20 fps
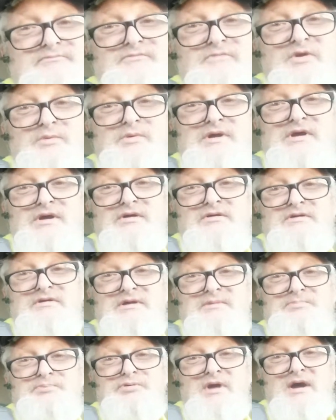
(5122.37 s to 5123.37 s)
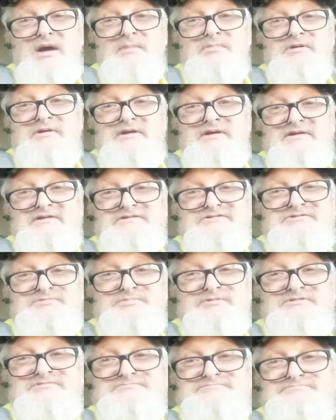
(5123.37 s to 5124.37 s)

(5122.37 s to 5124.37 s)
Well, it probably is, but